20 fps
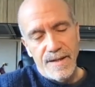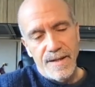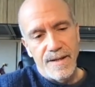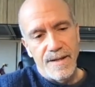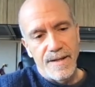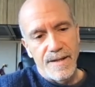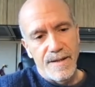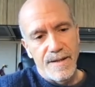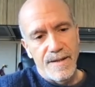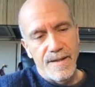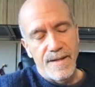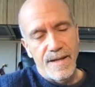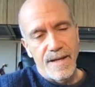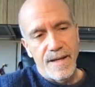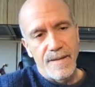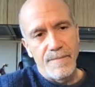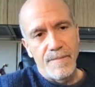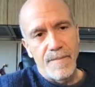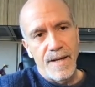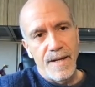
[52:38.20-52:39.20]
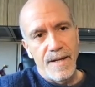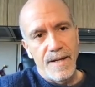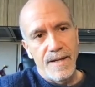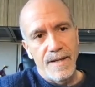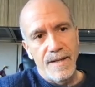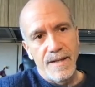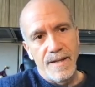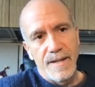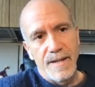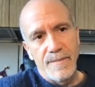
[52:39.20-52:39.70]
And
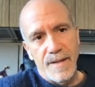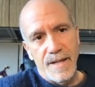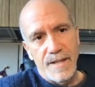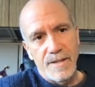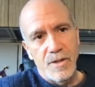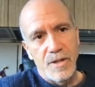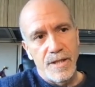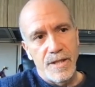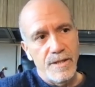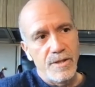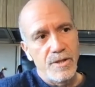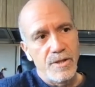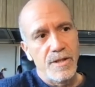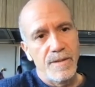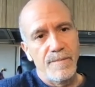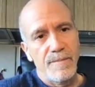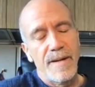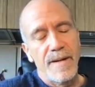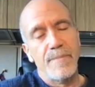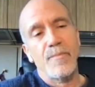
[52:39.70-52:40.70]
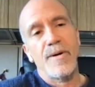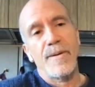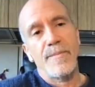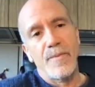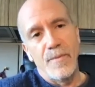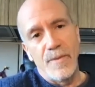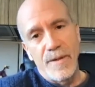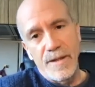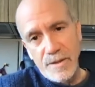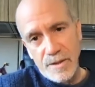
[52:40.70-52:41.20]
my imagination and my
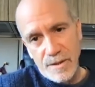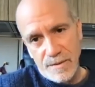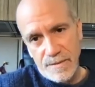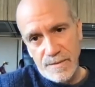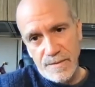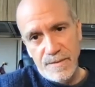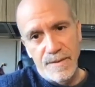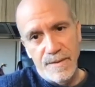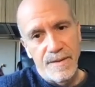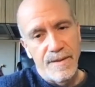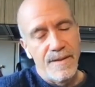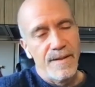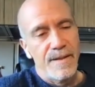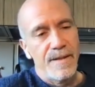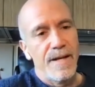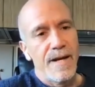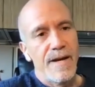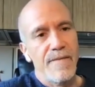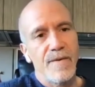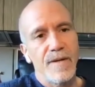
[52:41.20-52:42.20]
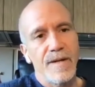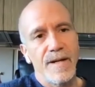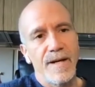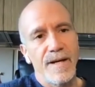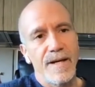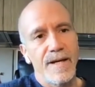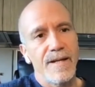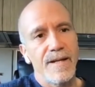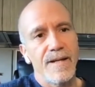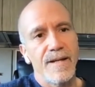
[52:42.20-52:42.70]
preparation every
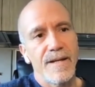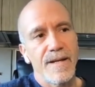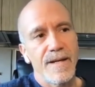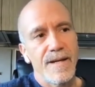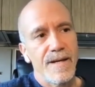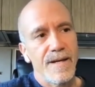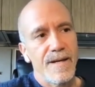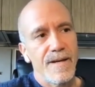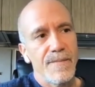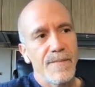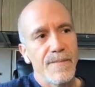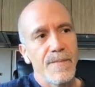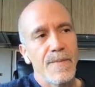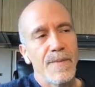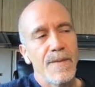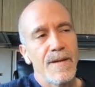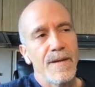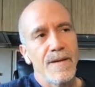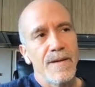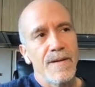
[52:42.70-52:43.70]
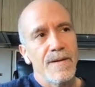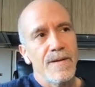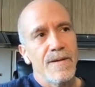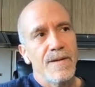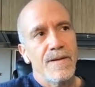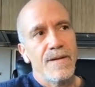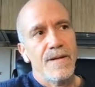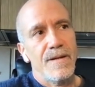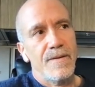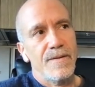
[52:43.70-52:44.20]
night, um,
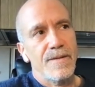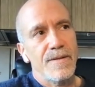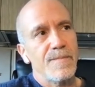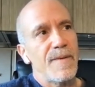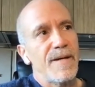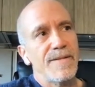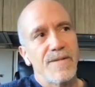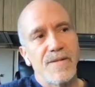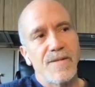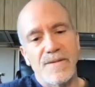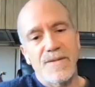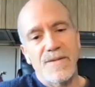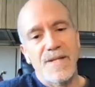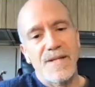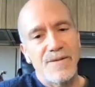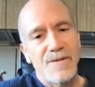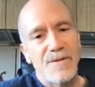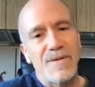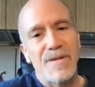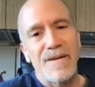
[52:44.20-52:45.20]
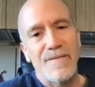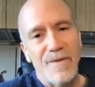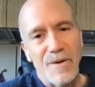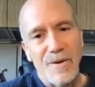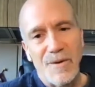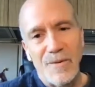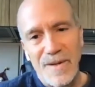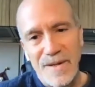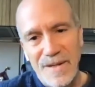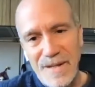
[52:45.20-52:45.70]
as Meisner says, you never
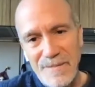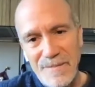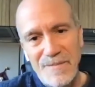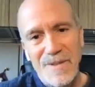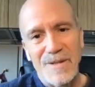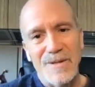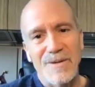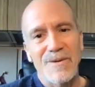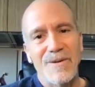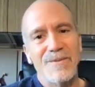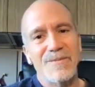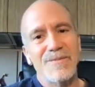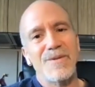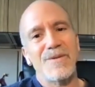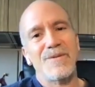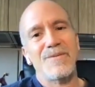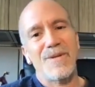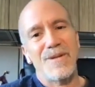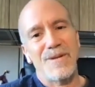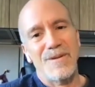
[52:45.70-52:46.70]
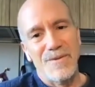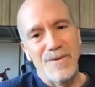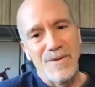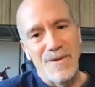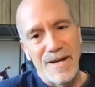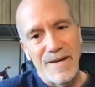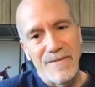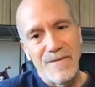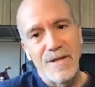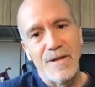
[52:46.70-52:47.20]
go on empty. You
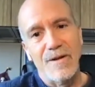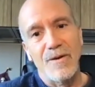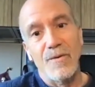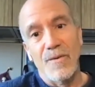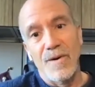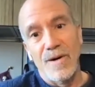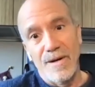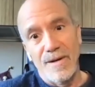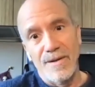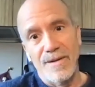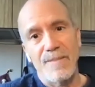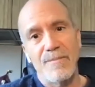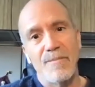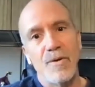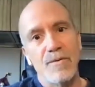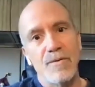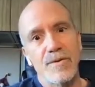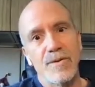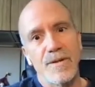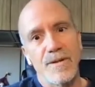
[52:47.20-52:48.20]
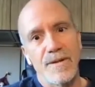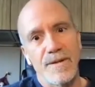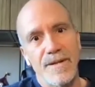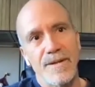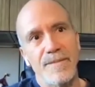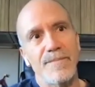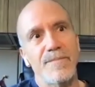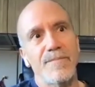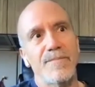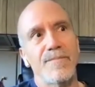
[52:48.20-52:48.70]
have to go on
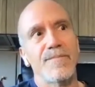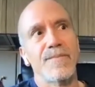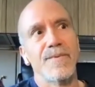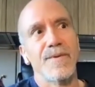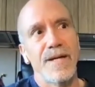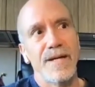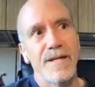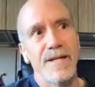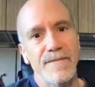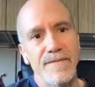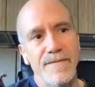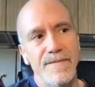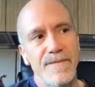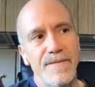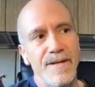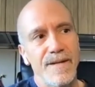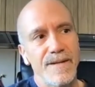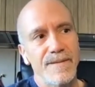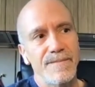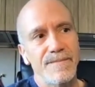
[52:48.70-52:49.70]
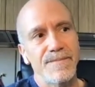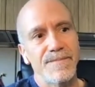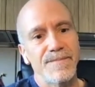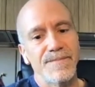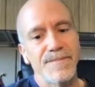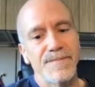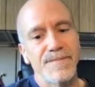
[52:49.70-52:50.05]
emotionally, kind of um,